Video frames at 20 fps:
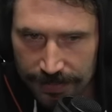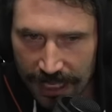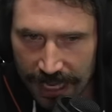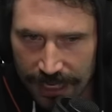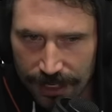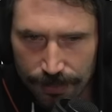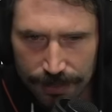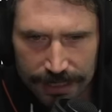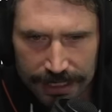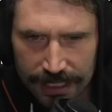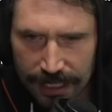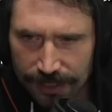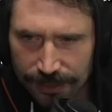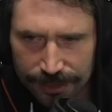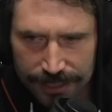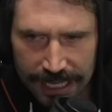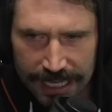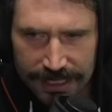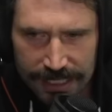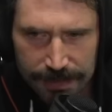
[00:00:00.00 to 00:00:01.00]
I don't really
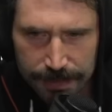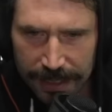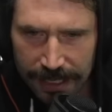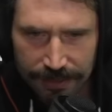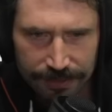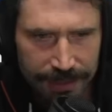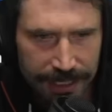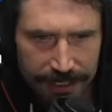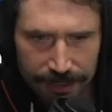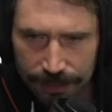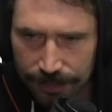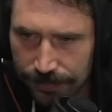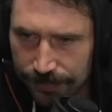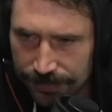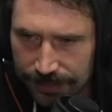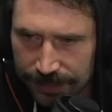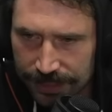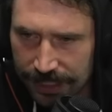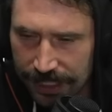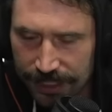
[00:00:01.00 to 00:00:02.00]
understand this parenthetical
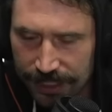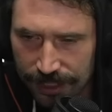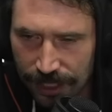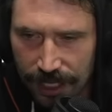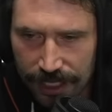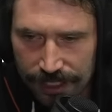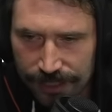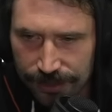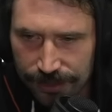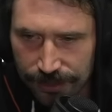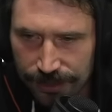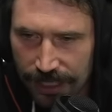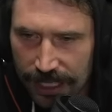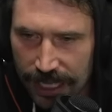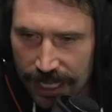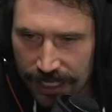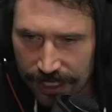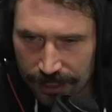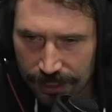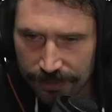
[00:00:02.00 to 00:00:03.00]
tell you the honest truth.
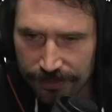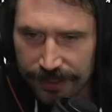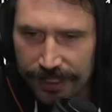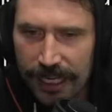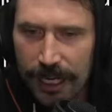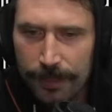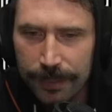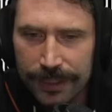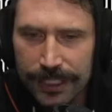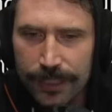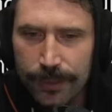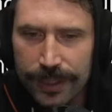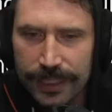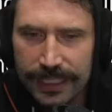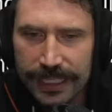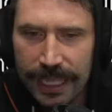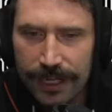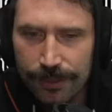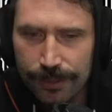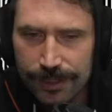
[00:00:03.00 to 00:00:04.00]
You can figure out pretty
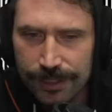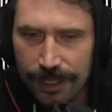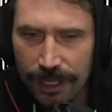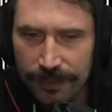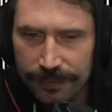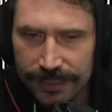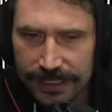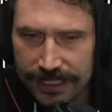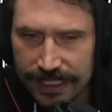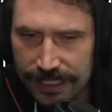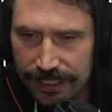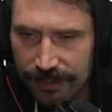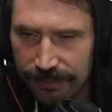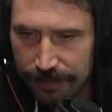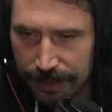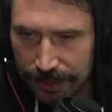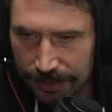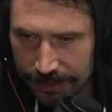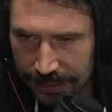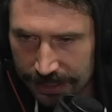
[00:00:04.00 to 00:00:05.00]
quickly how to resolve it since you've
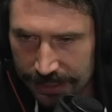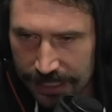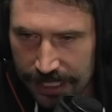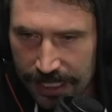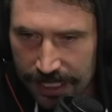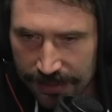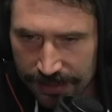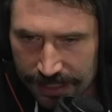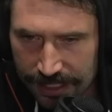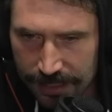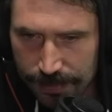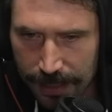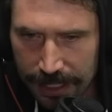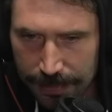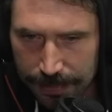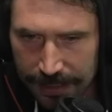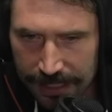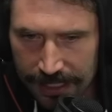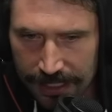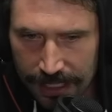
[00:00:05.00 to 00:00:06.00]
built it. This is my
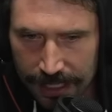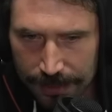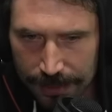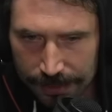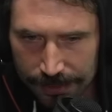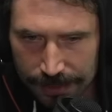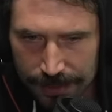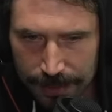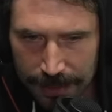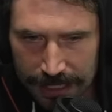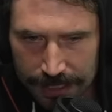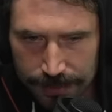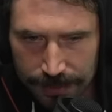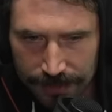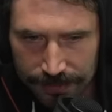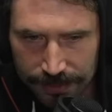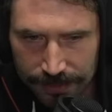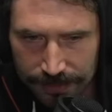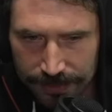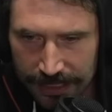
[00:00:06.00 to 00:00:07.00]
opinion. I'm not responsible
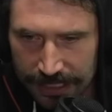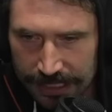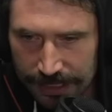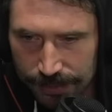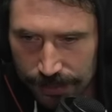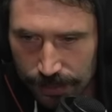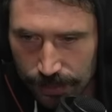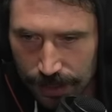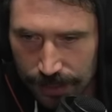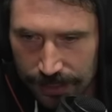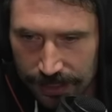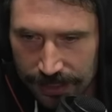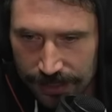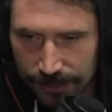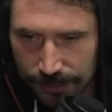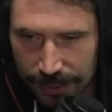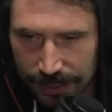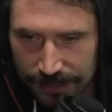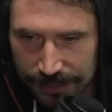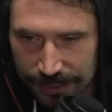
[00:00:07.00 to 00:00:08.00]
if your feelings were wounded
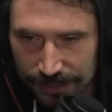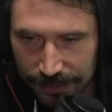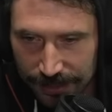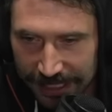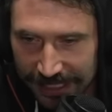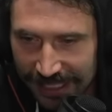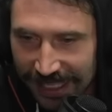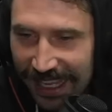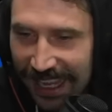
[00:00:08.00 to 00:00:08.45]
throughout this read.